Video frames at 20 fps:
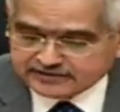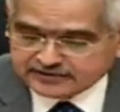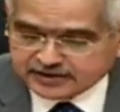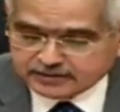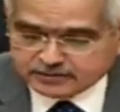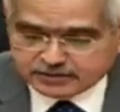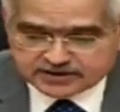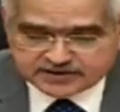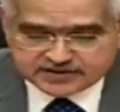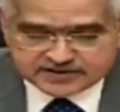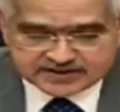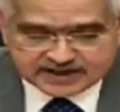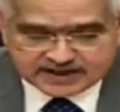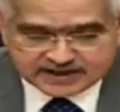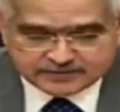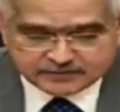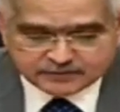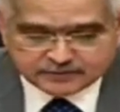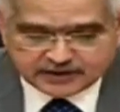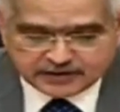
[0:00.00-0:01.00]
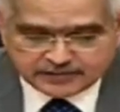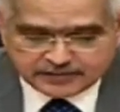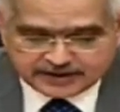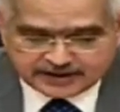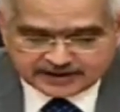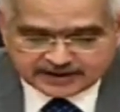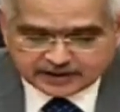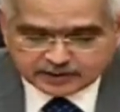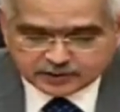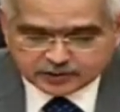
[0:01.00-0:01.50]
3 months' time will be
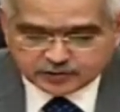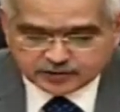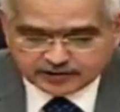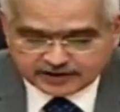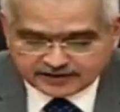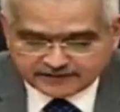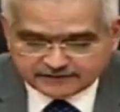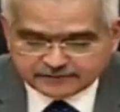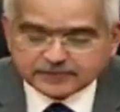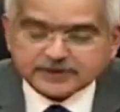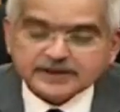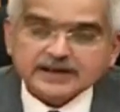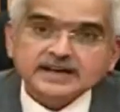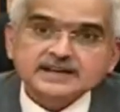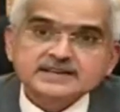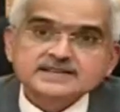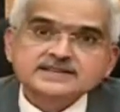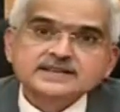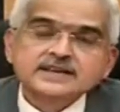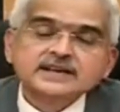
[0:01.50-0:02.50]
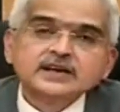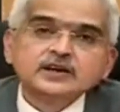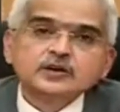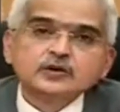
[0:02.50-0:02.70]
allowed to FPIs